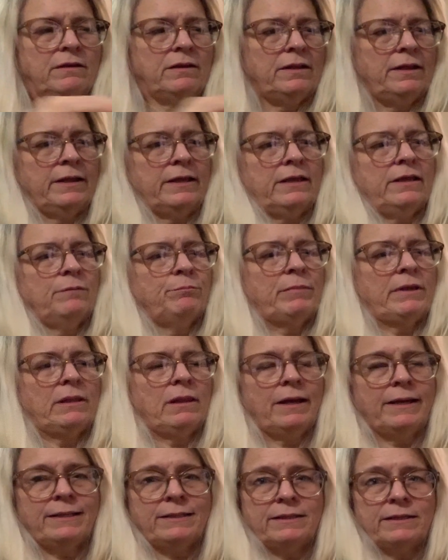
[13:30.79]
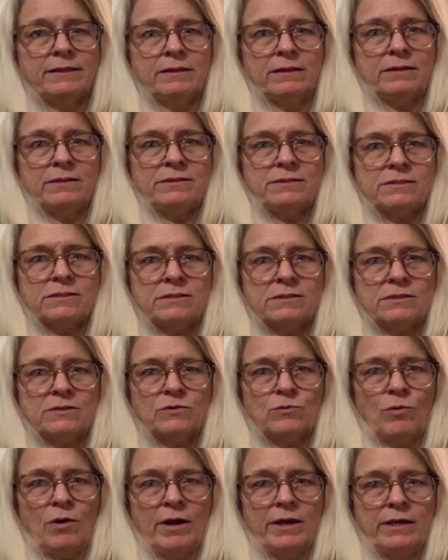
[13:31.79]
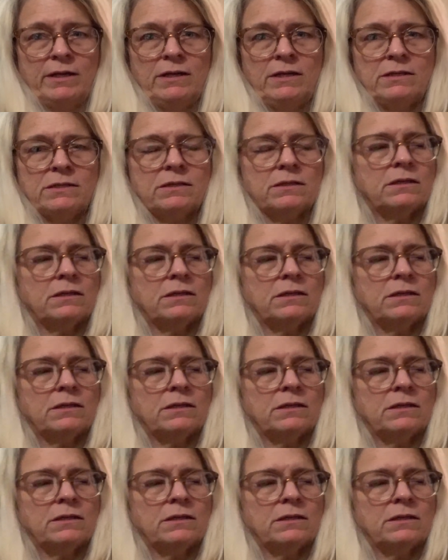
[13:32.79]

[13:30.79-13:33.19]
it can be like this, right?